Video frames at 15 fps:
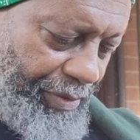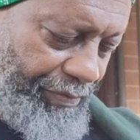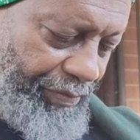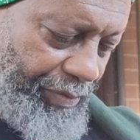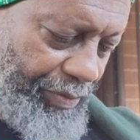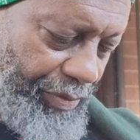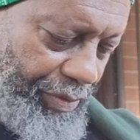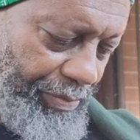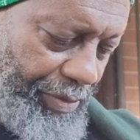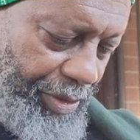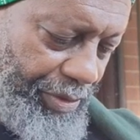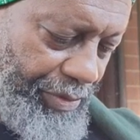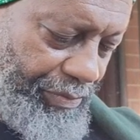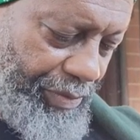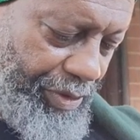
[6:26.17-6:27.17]
come from Long
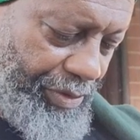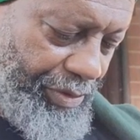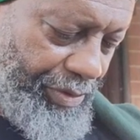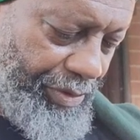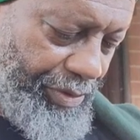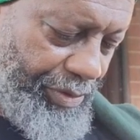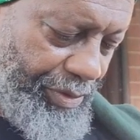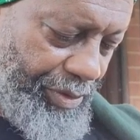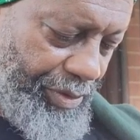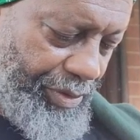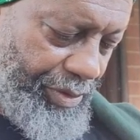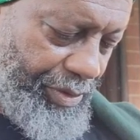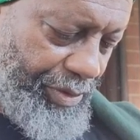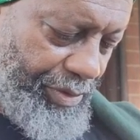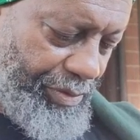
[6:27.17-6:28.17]
Beach, registered
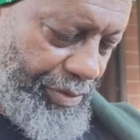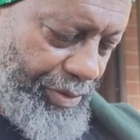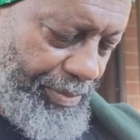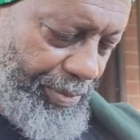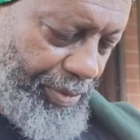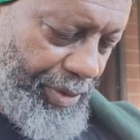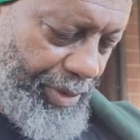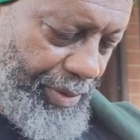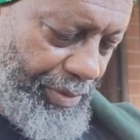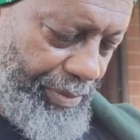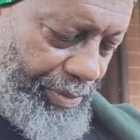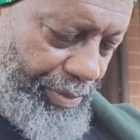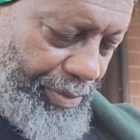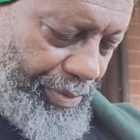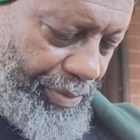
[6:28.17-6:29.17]
country plant
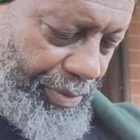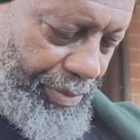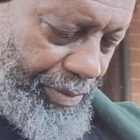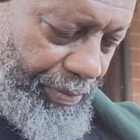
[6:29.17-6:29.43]
product.